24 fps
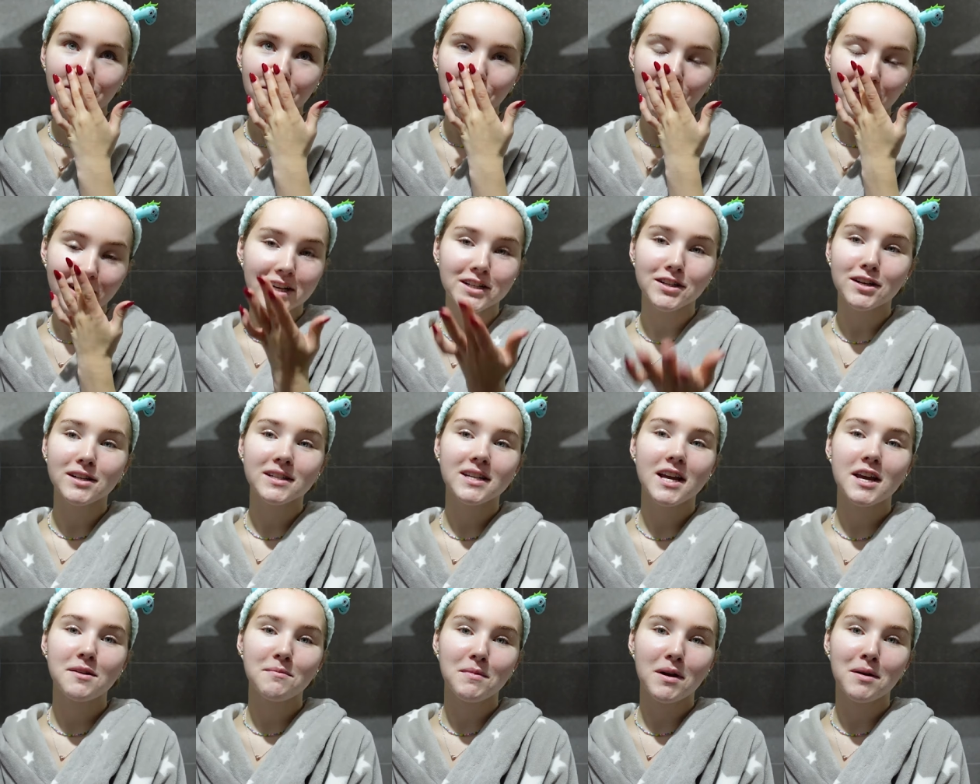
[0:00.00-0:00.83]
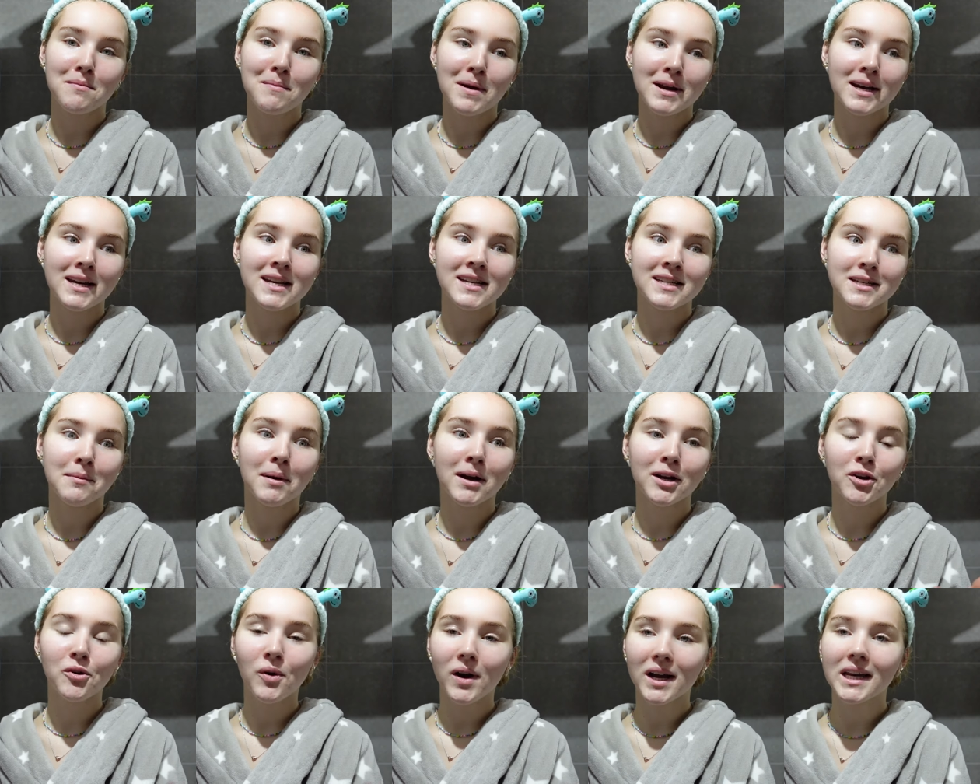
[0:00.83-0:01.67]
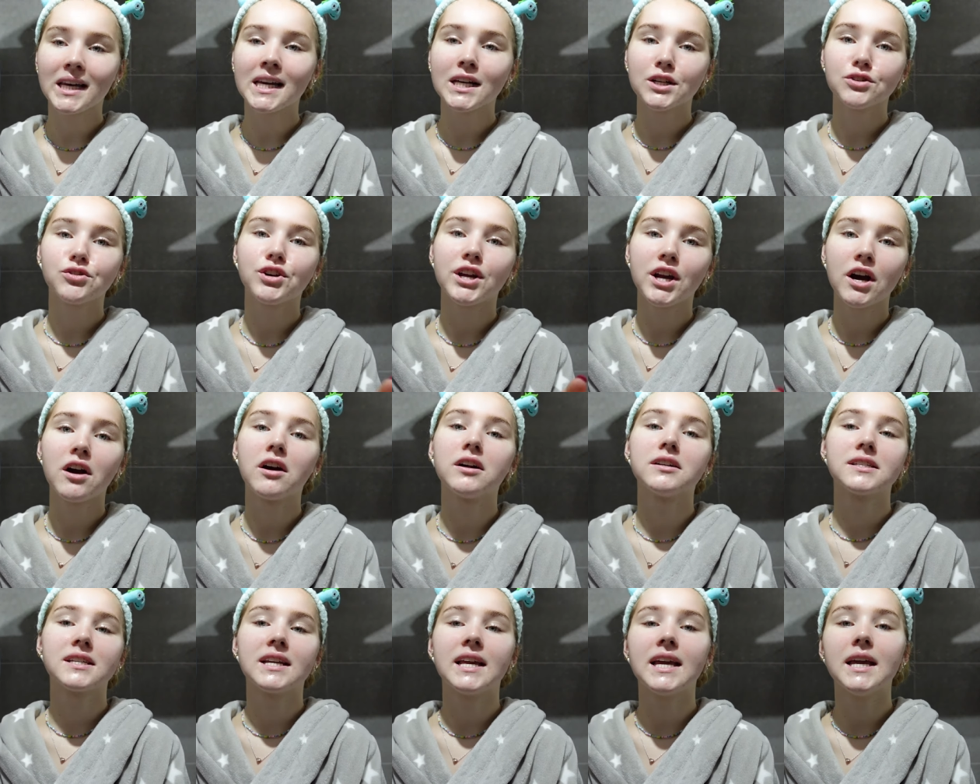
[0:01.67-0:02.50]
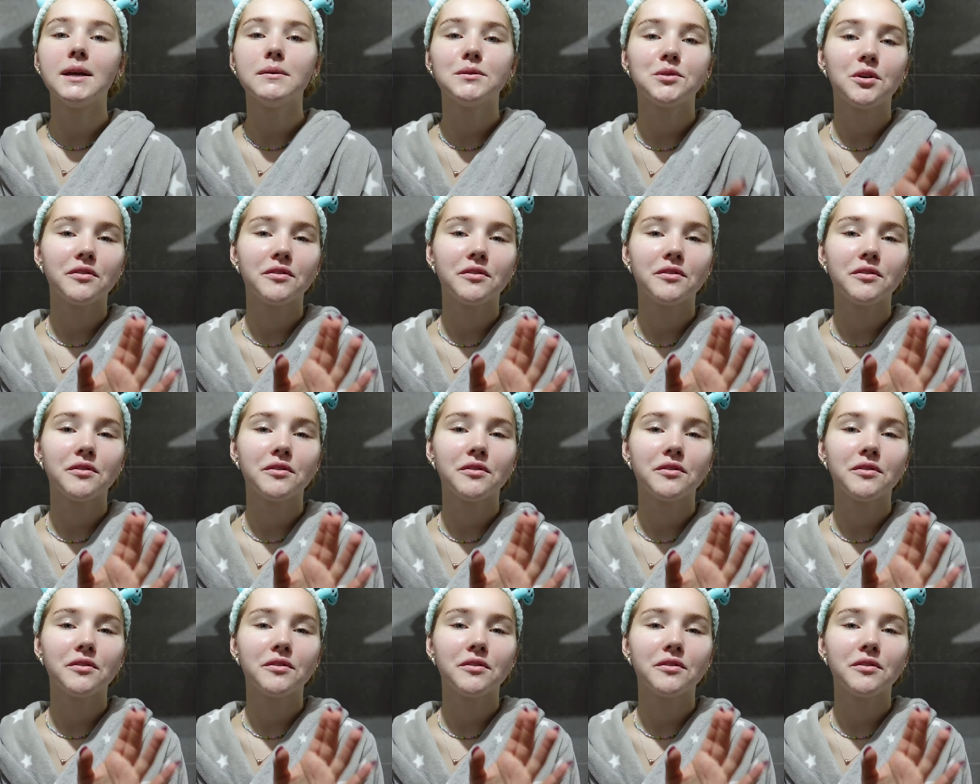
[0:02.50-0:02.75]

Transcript: When I don't take my magnesium, I quite literally can't sleep.